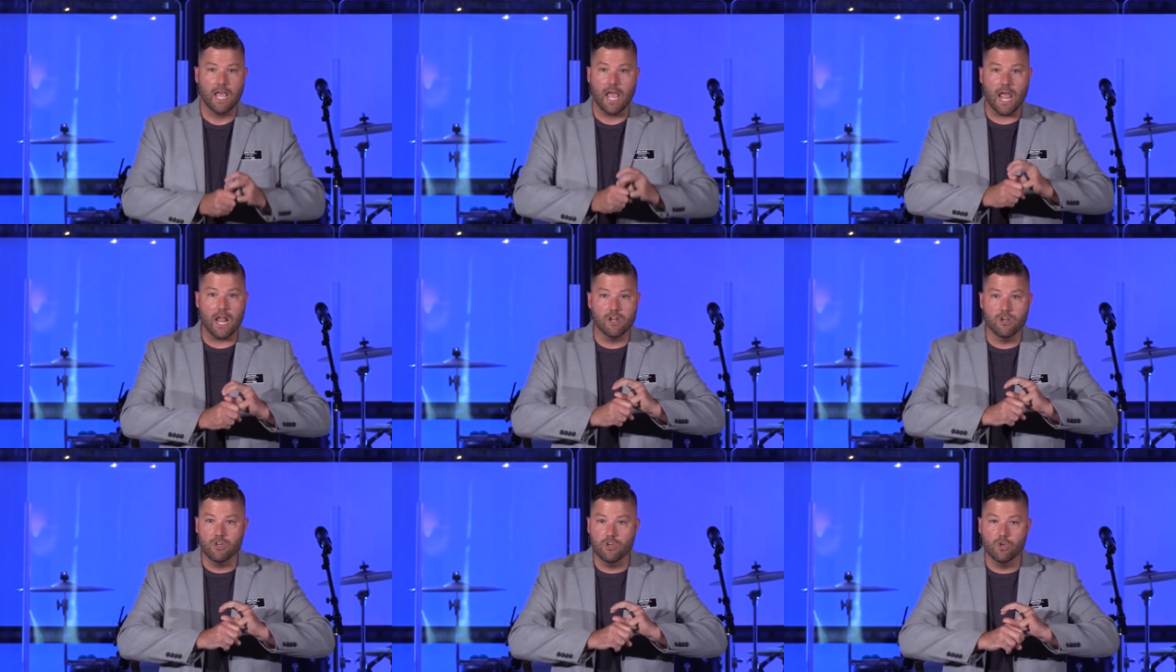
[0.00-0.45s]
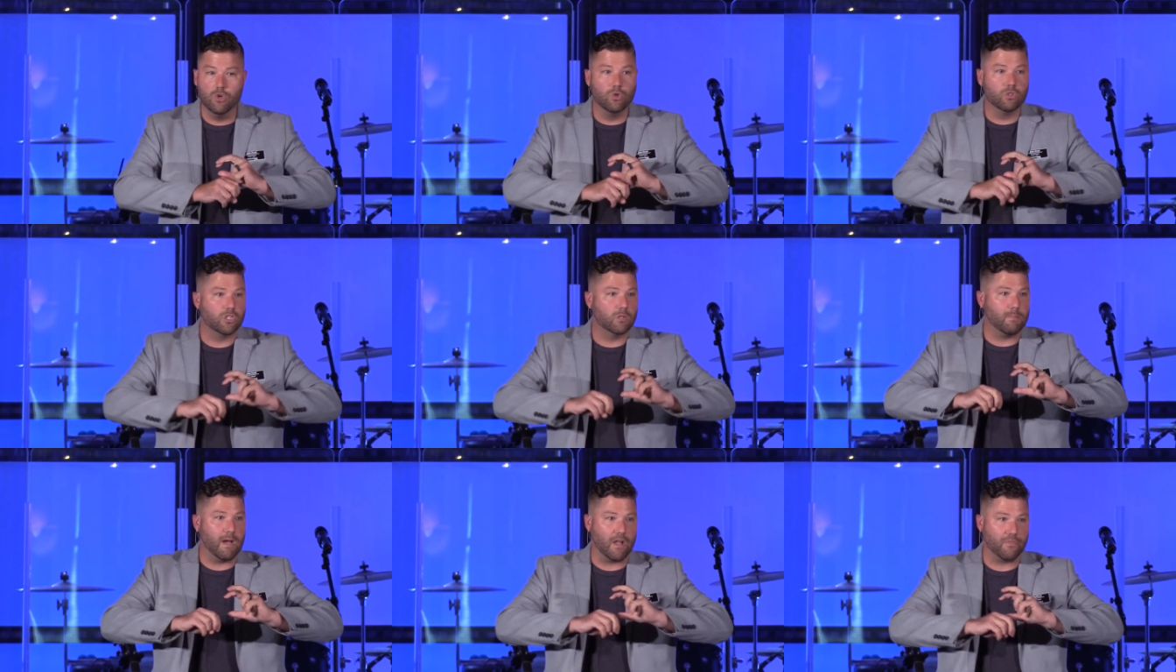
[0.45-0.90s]
And
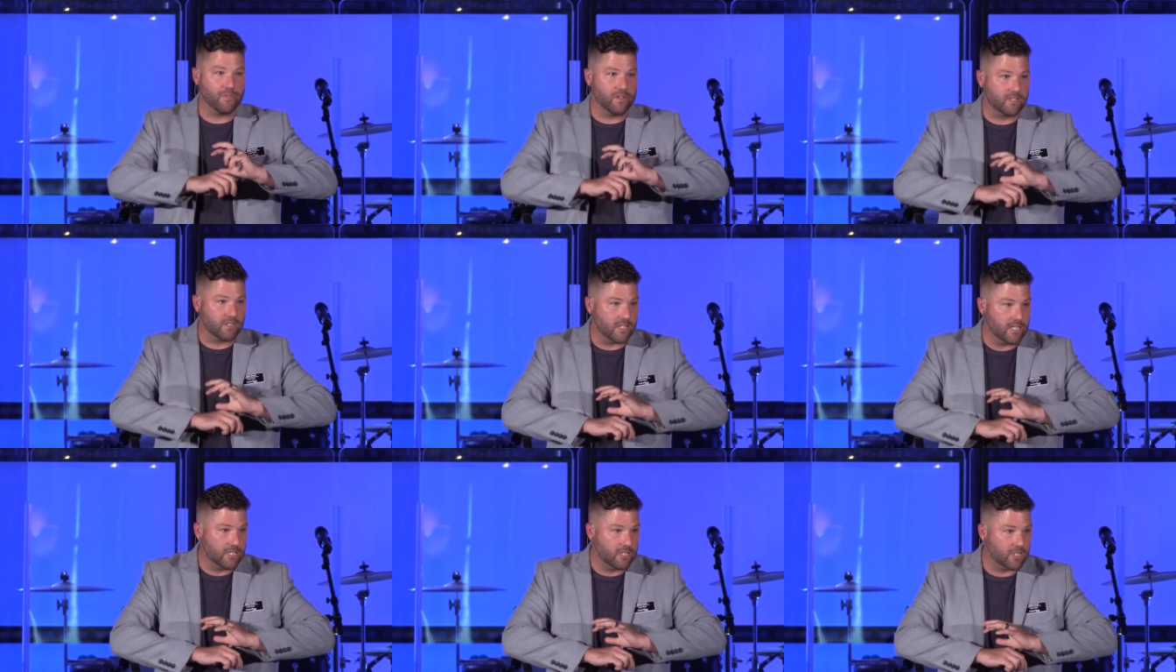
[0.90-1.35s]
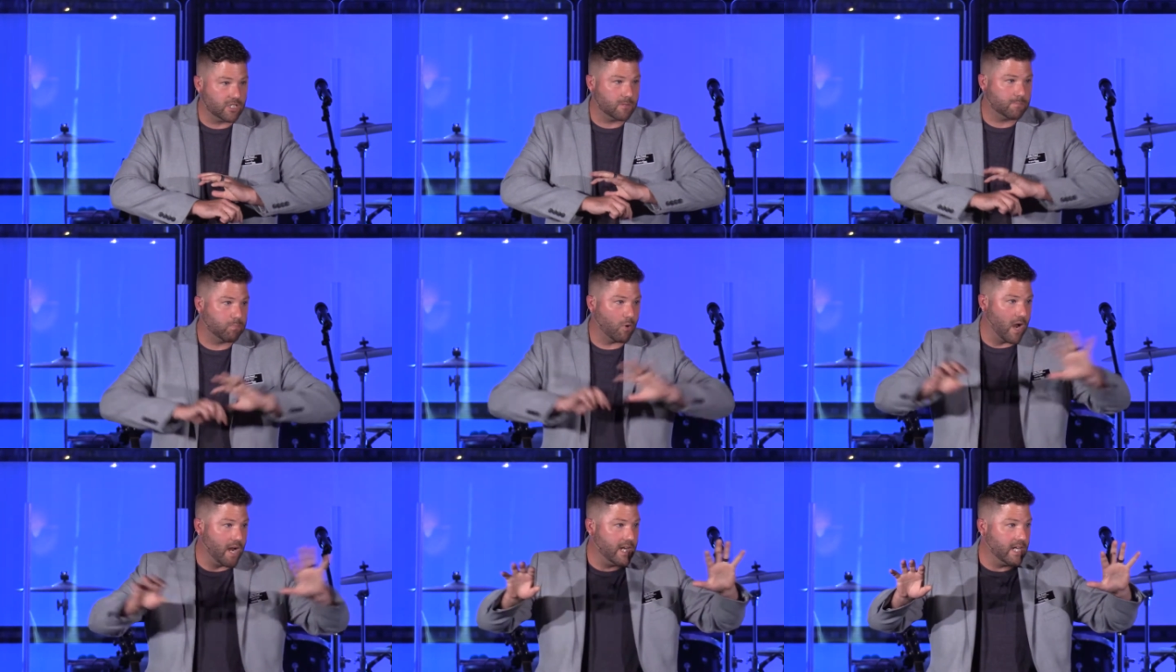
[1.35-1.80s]
news about this is
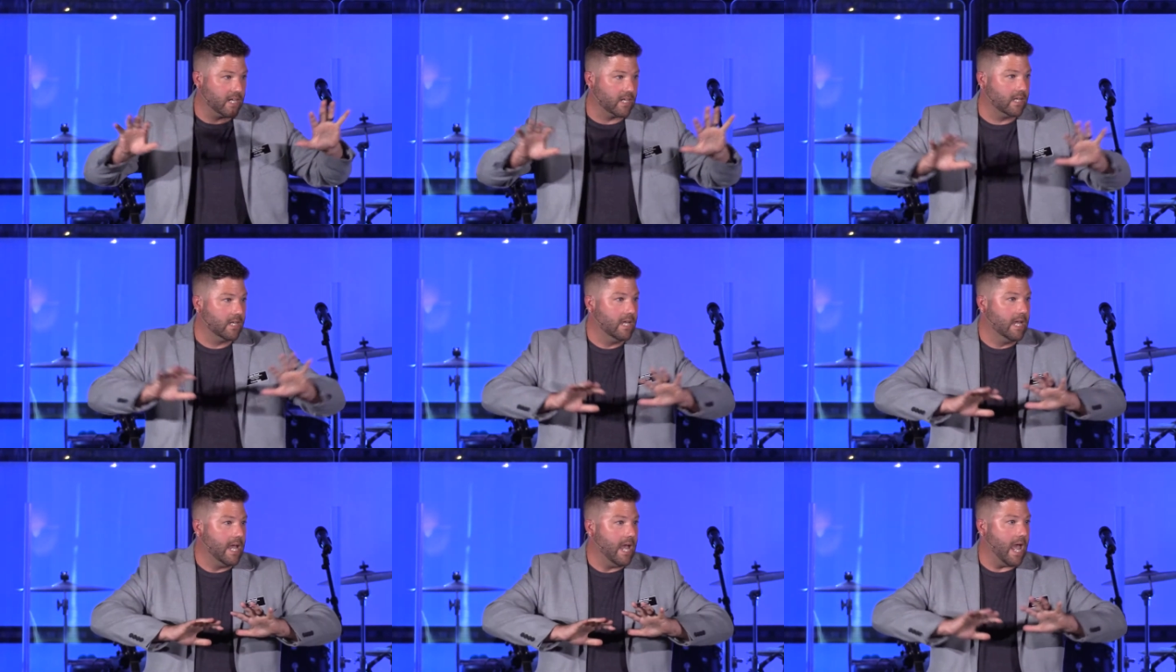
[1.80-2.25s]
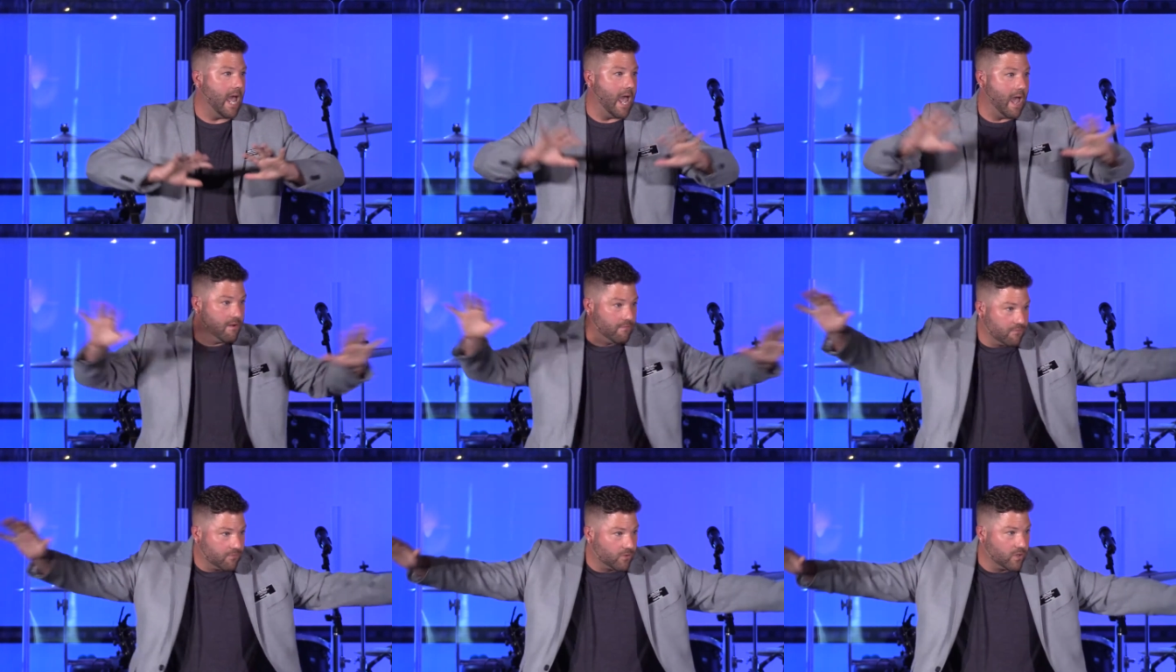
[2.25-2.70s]
spreading
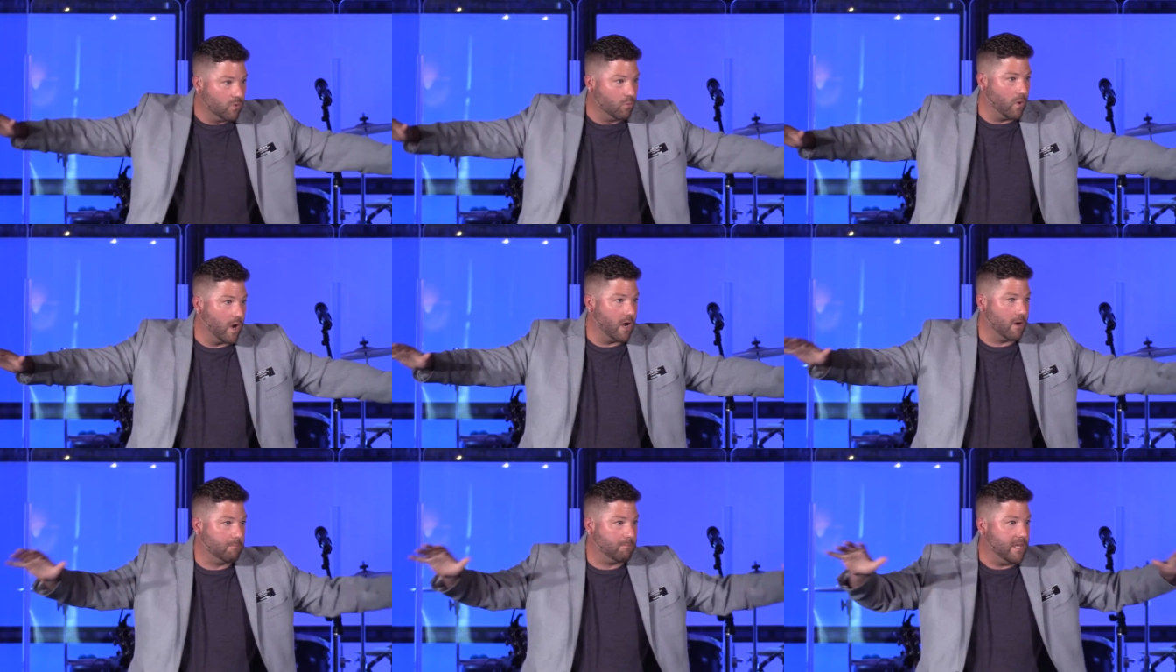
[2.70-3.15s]
everywhere.